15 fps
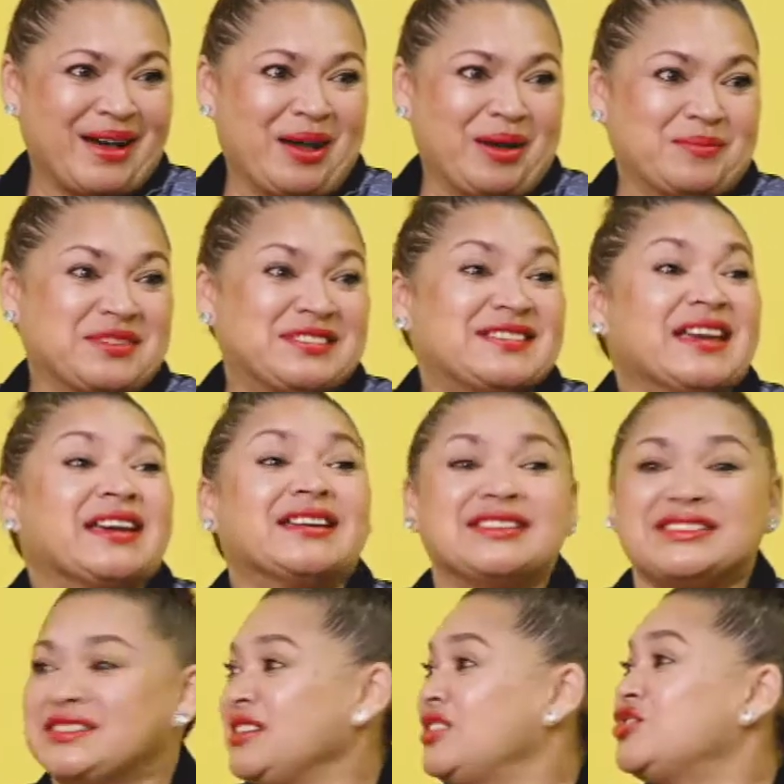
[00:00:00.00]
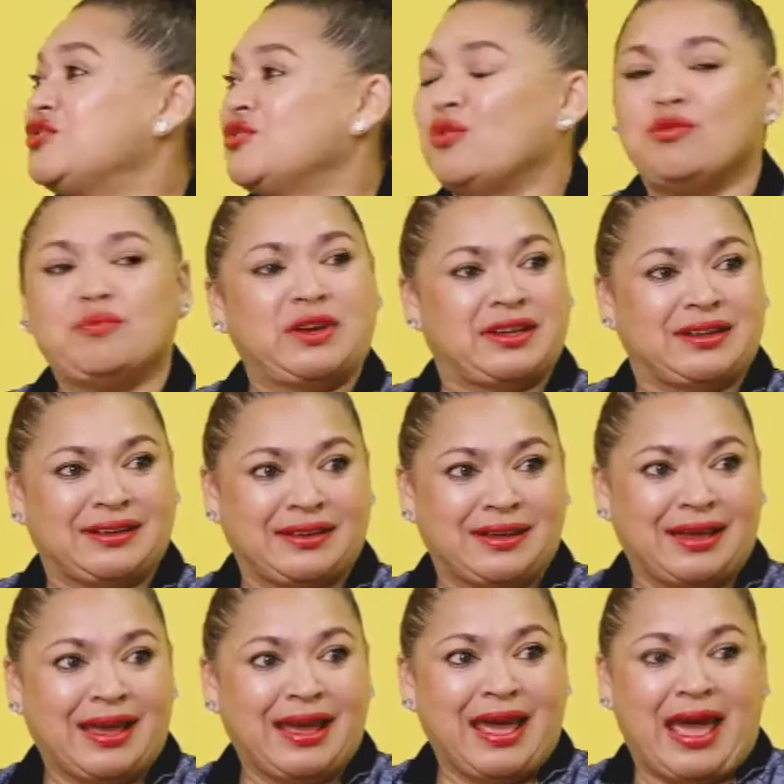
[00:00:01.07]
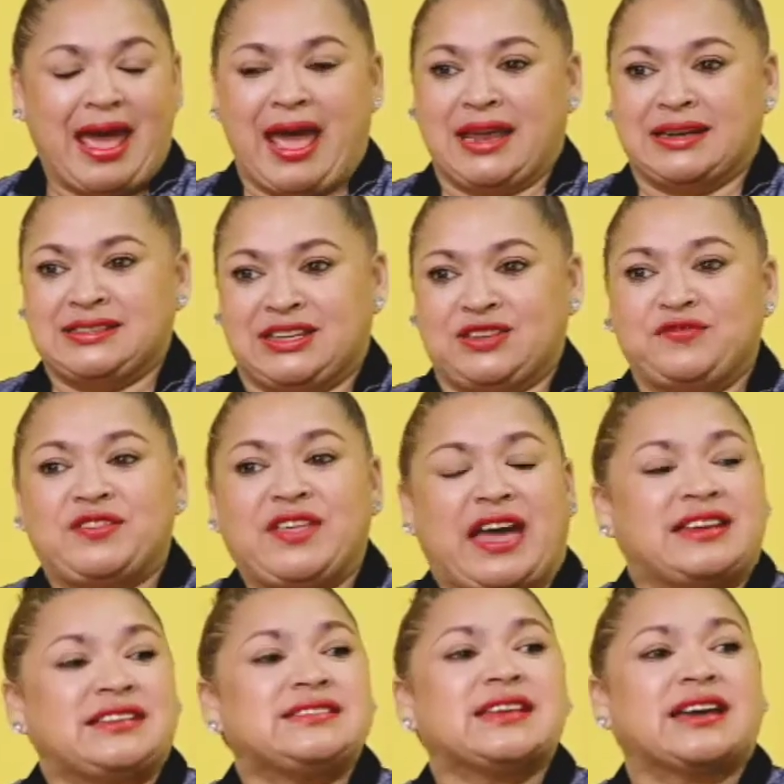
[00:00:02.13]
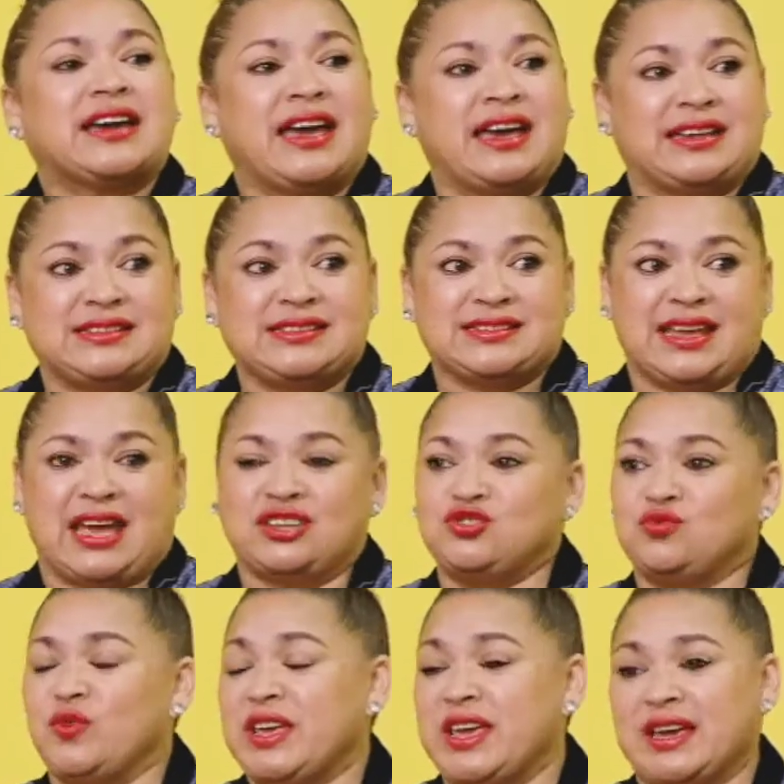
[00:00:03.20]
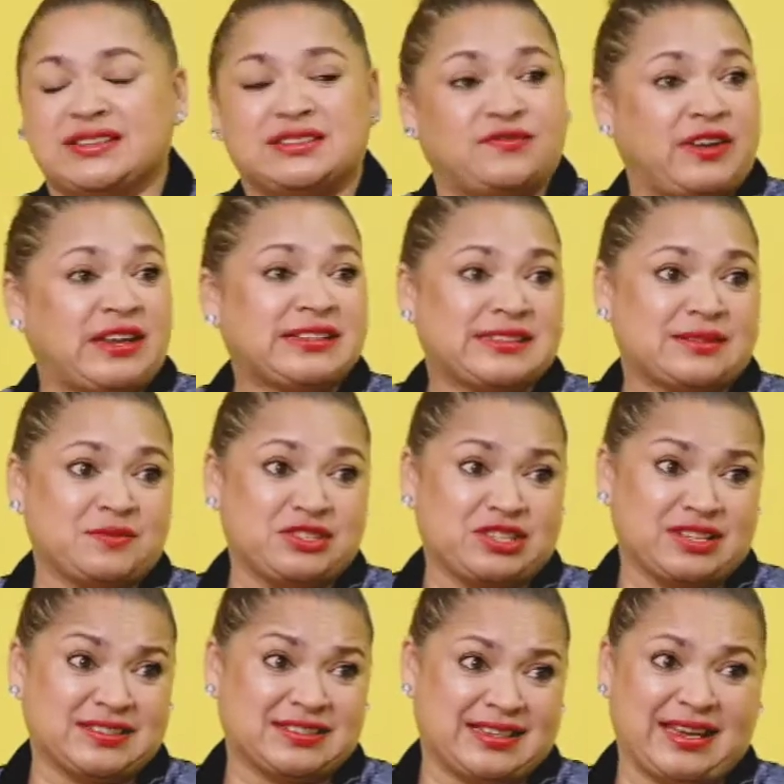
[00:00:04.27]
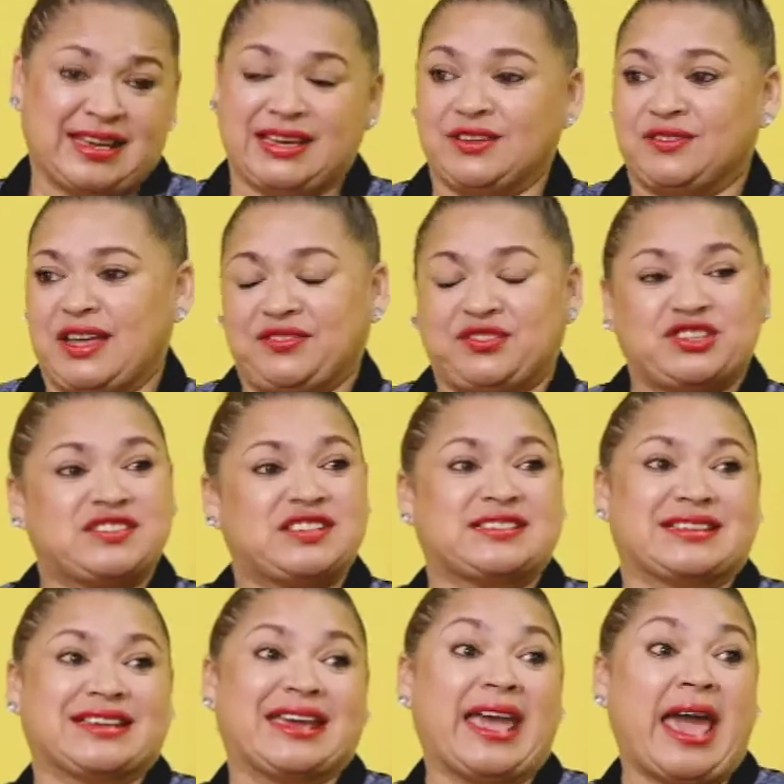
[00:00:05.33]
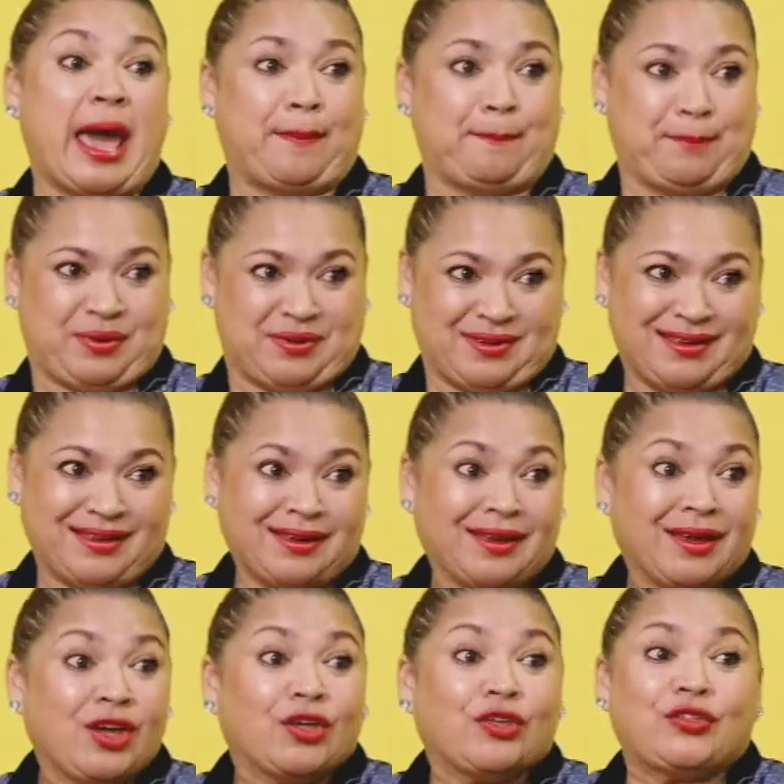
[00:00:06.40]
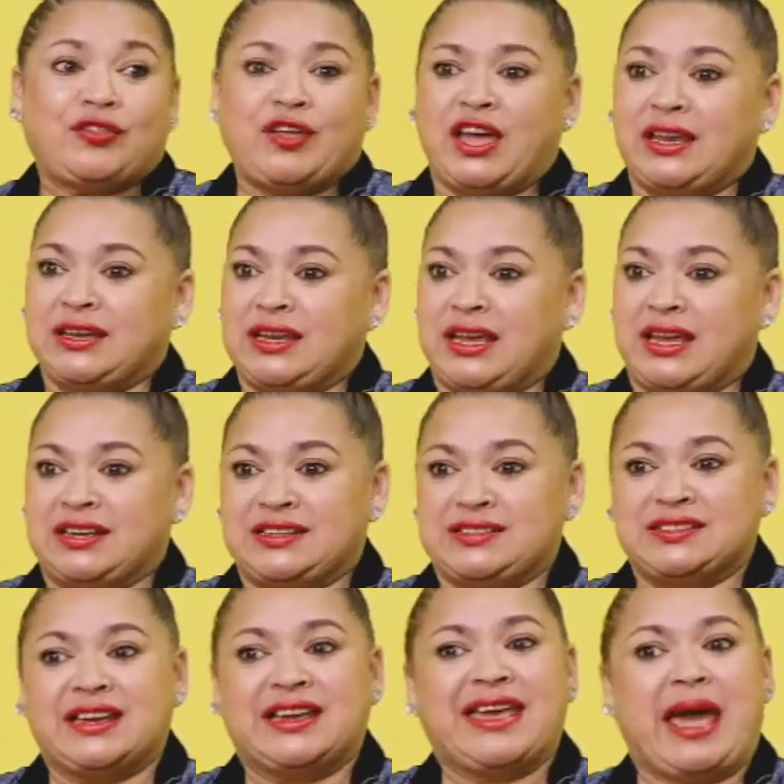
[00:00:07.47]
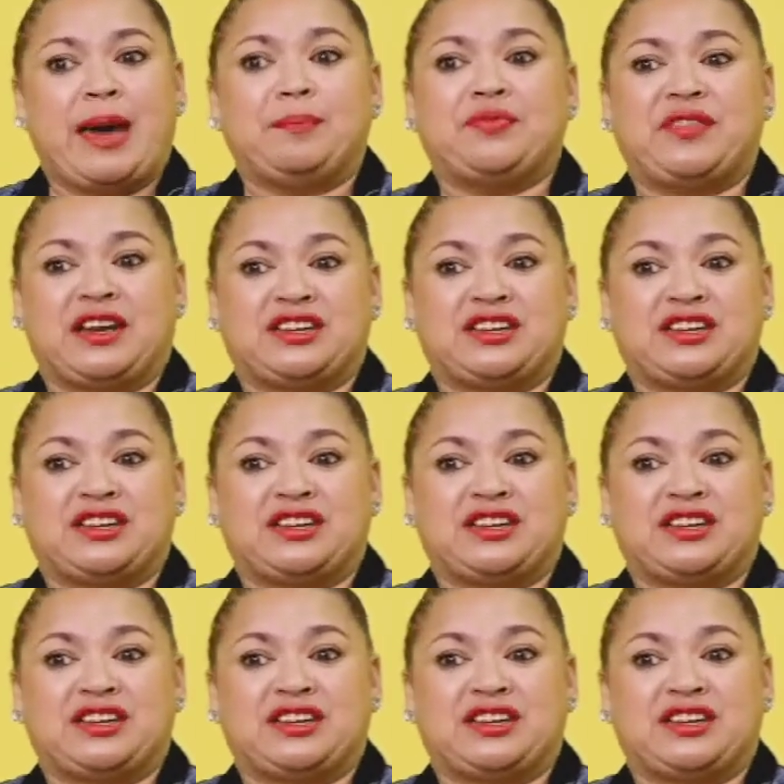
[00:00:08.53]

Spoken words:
secondary trauma. Mm. And if that is the case, and we as victims are saying that this is a gap, then it is a gap that